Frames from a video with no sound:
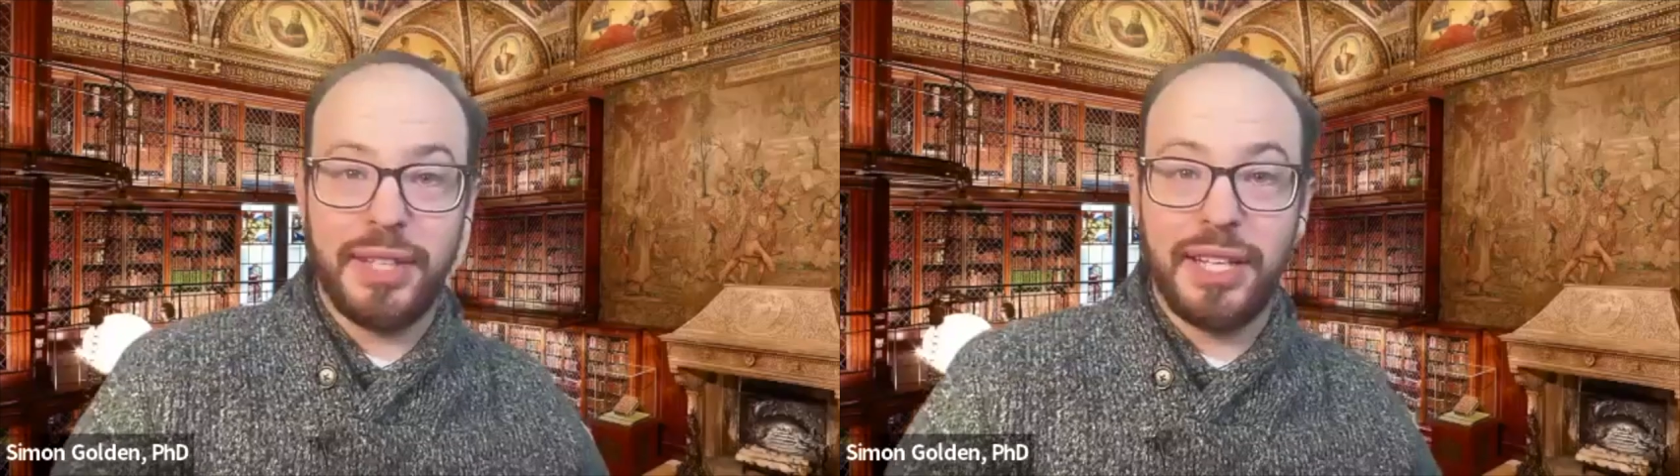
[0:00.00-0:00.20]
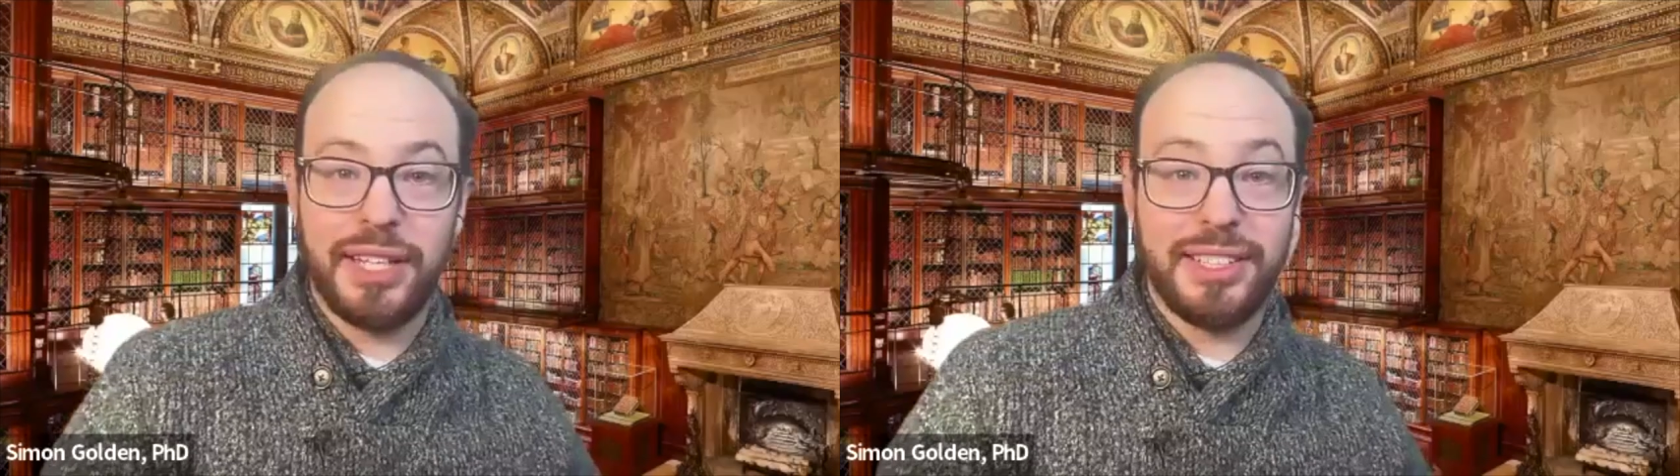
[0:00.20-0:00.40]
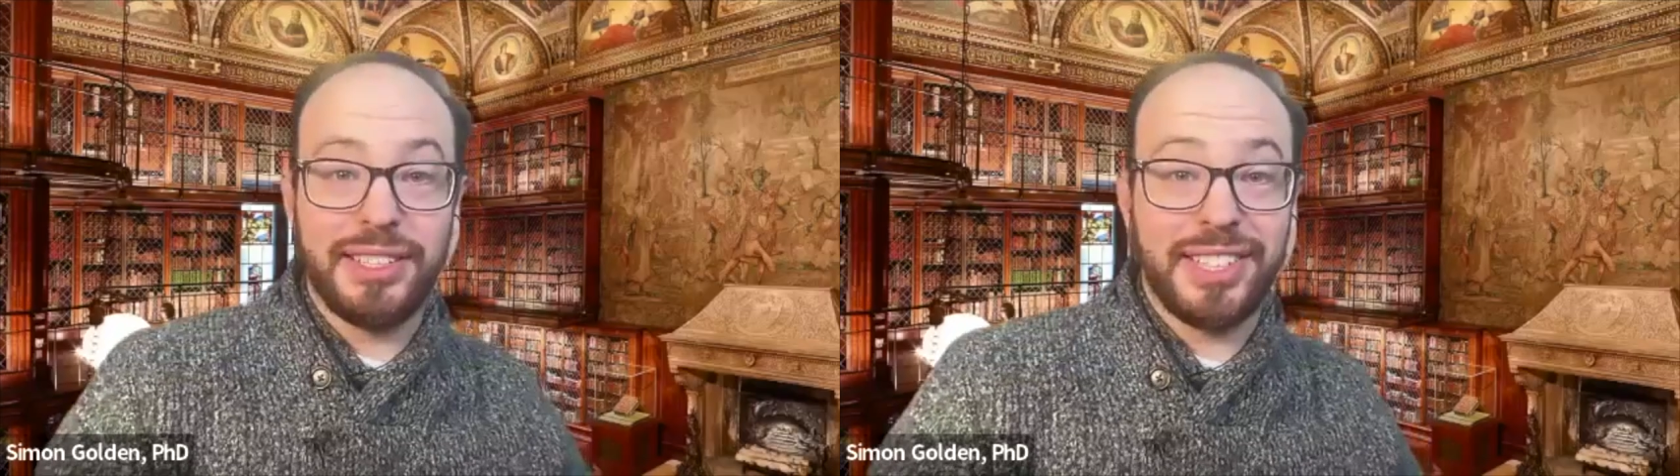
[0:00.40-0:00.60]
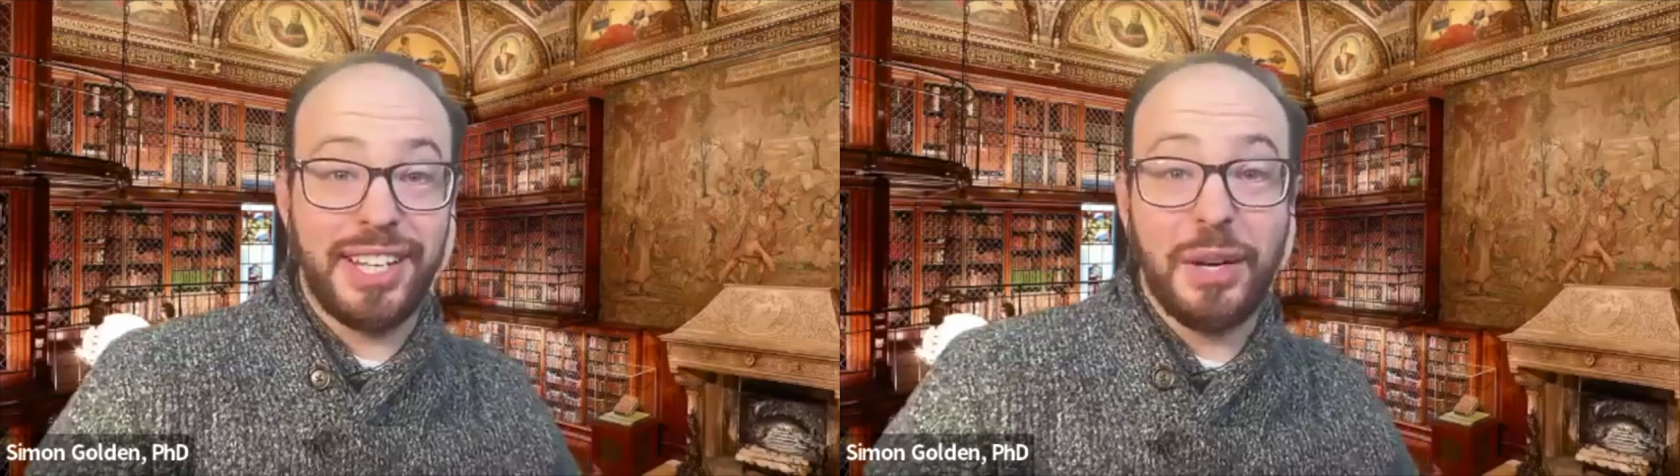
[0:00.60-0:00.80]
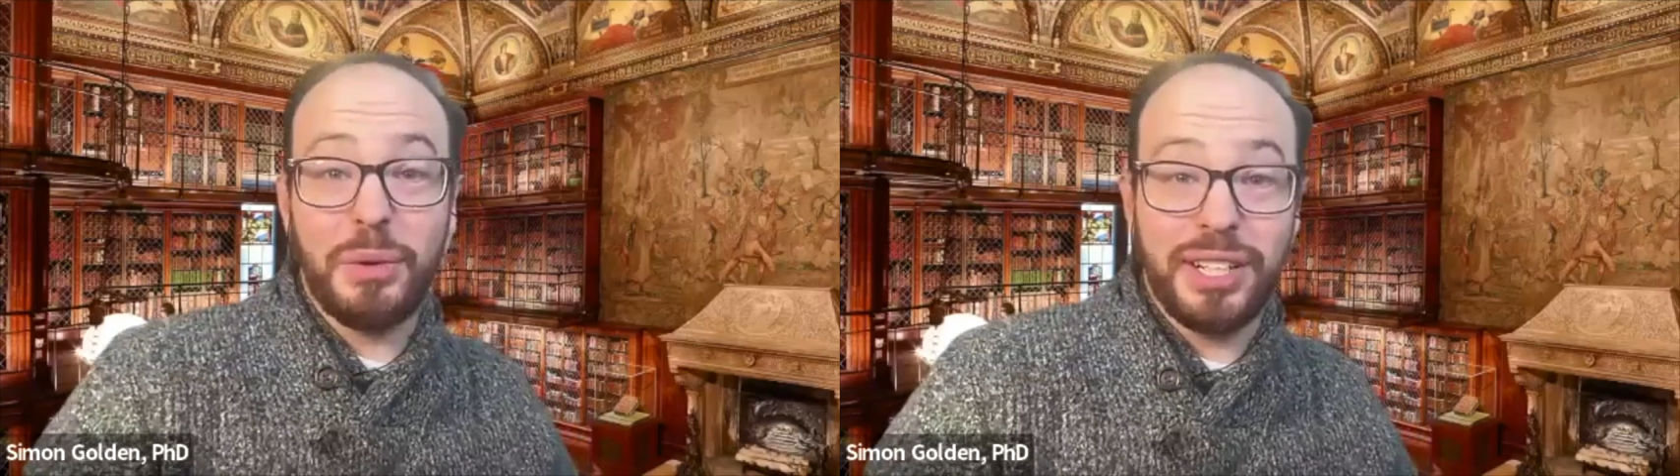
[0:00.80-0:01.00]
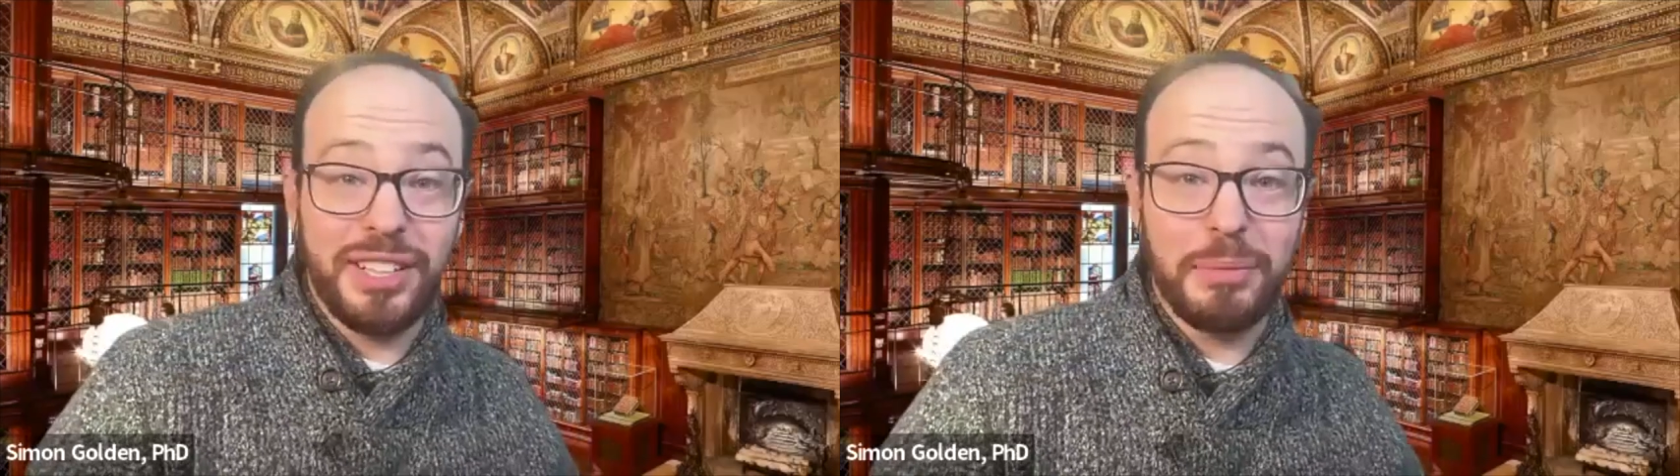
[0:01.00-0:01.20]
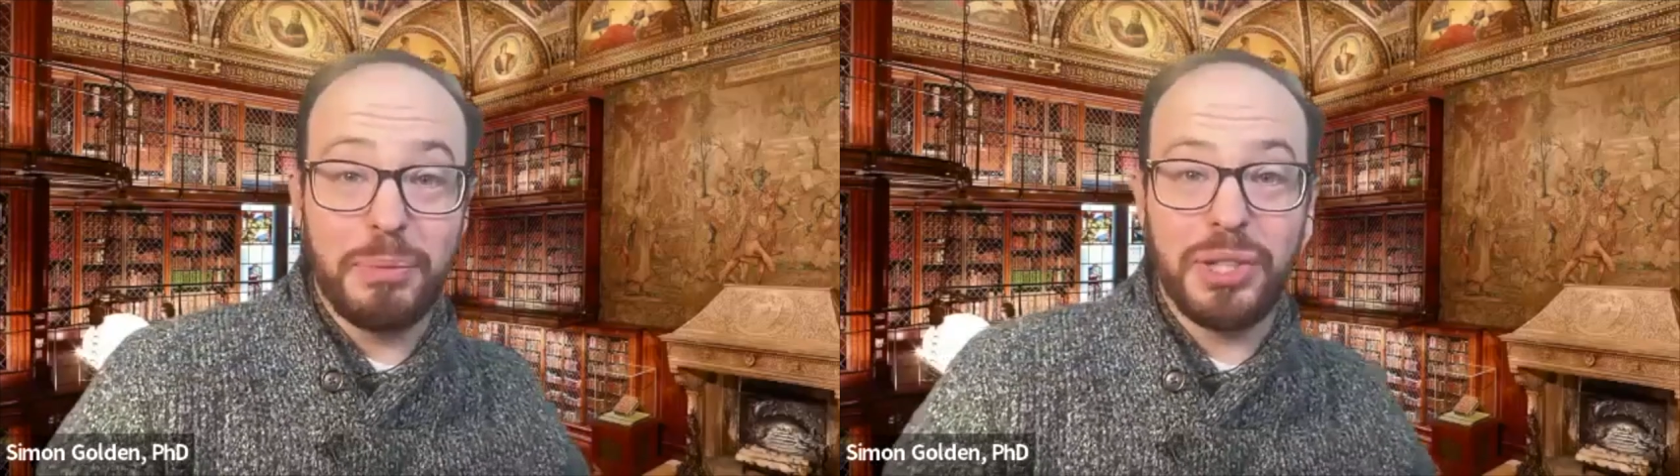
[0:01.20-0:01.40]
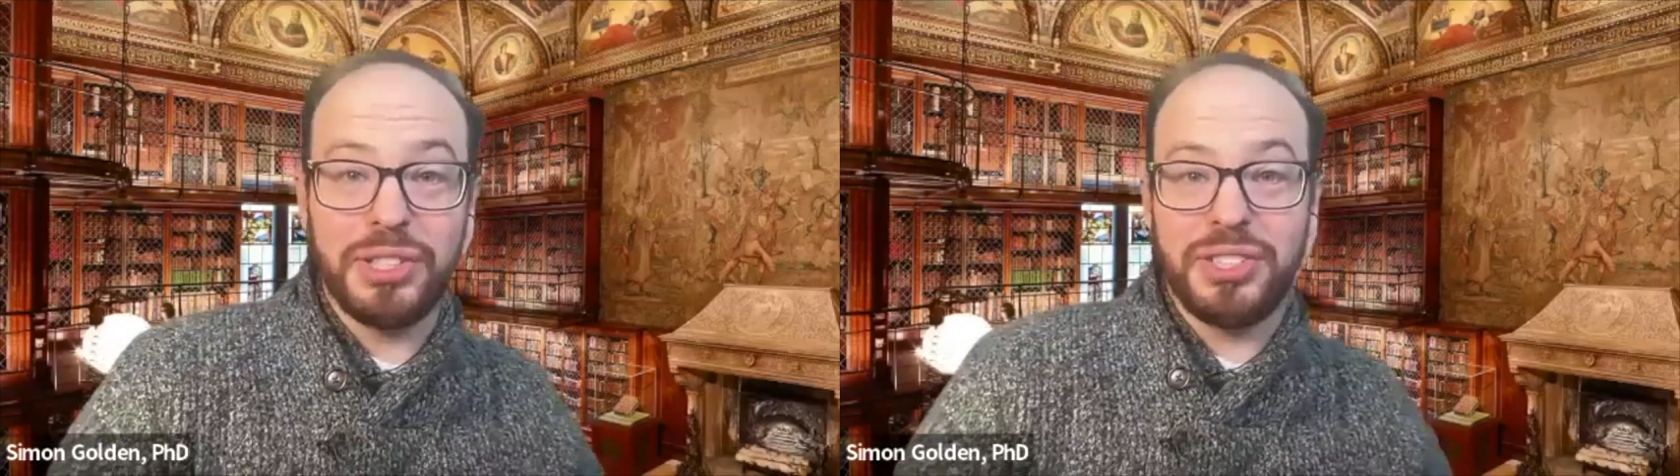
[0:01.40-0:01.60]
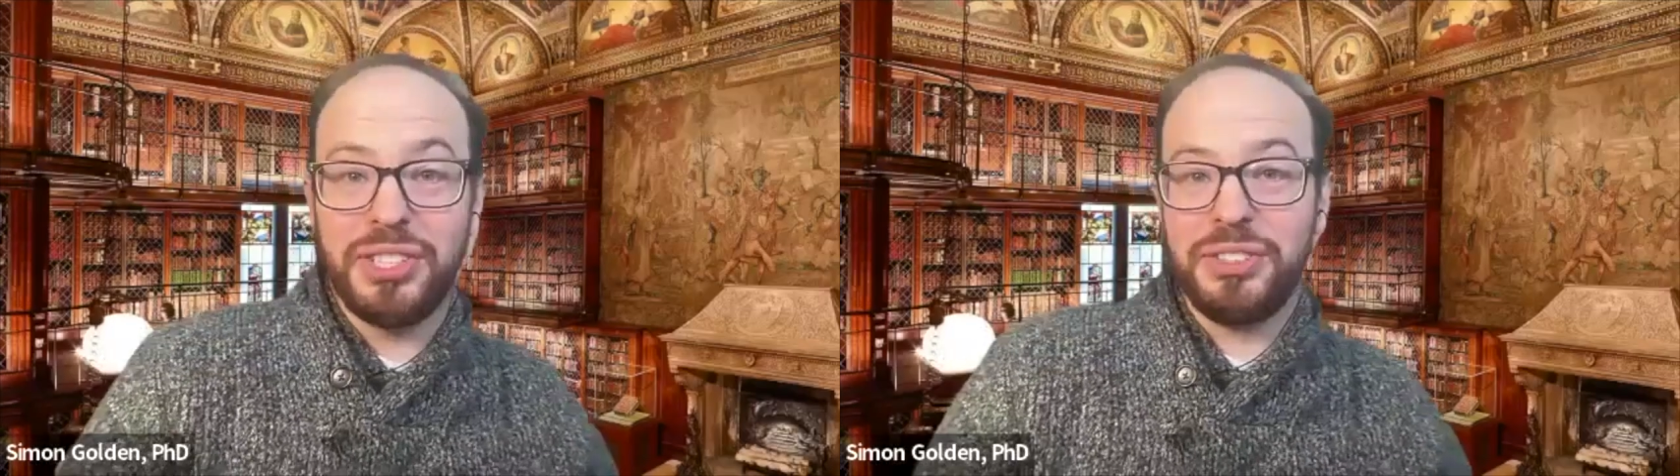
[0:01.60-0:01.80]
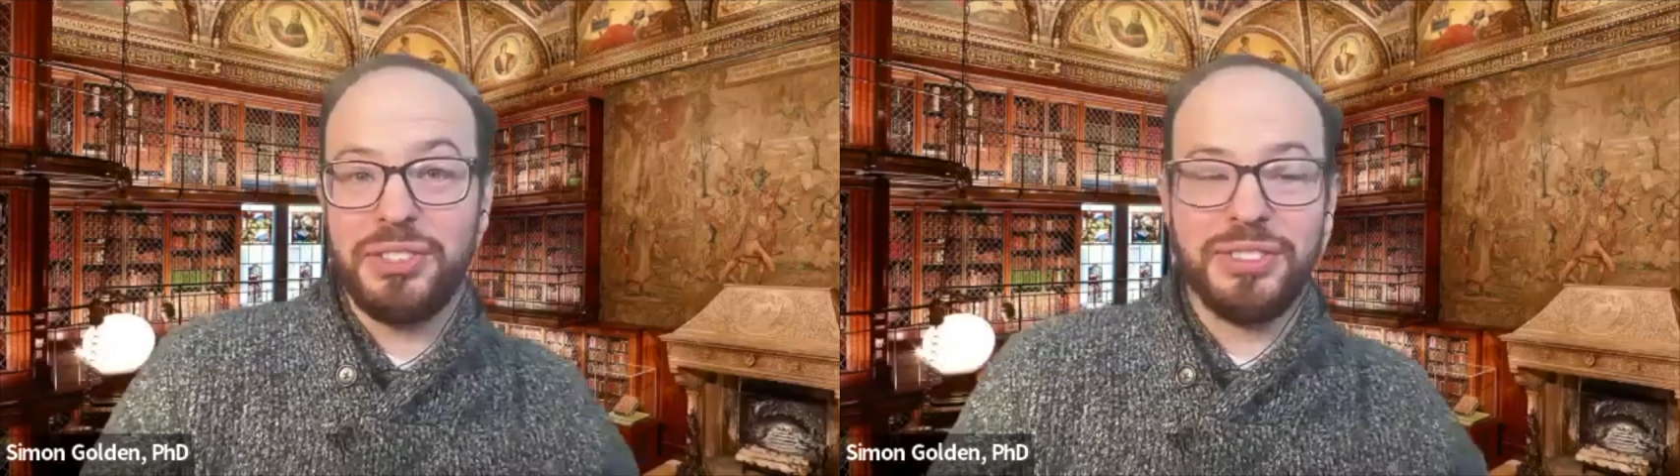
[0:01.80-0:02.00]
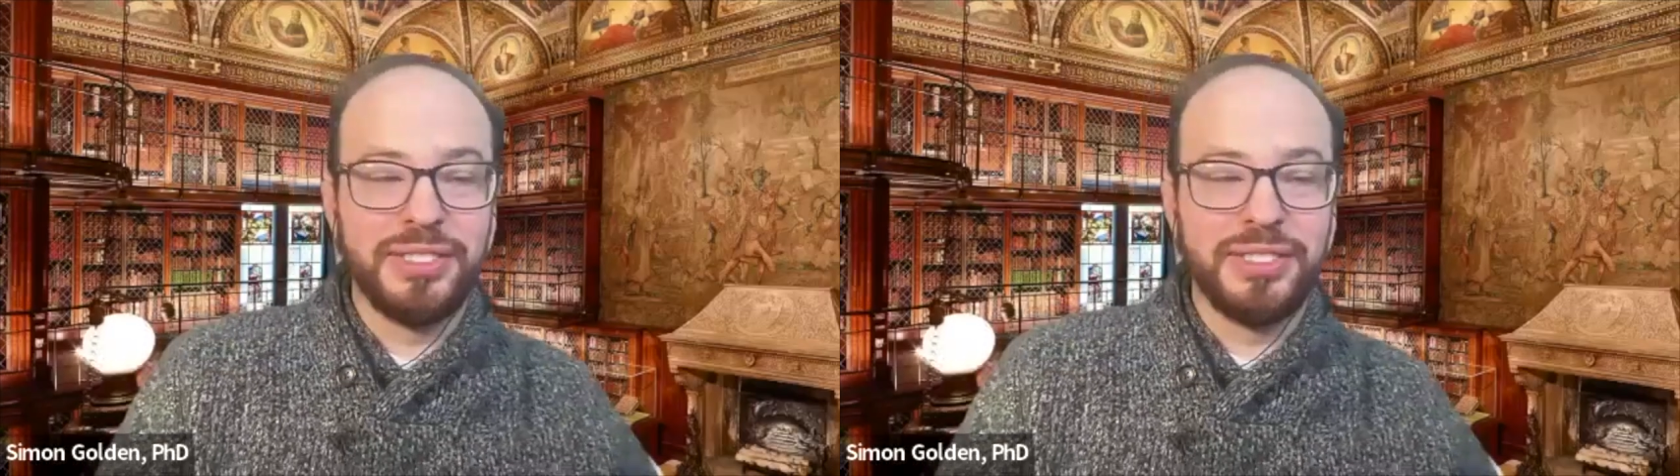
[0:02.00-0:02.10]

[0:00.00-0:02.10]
And I want to learn more too.